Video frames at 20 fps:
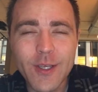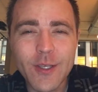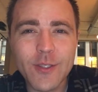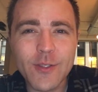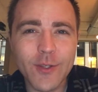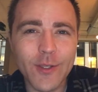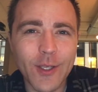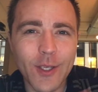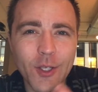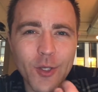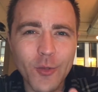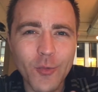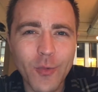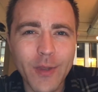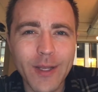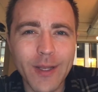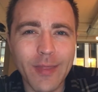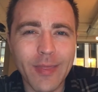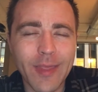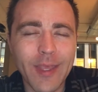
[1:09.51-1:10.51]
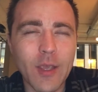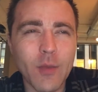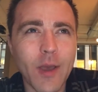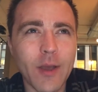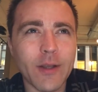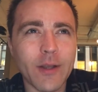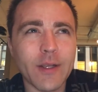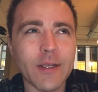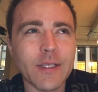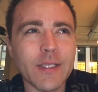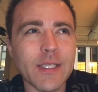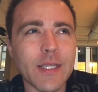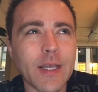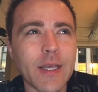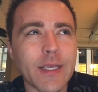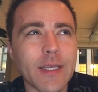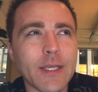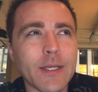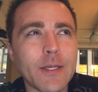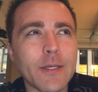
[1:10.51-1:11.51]
So like a good way to think about it is
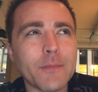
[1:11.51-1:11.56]
like,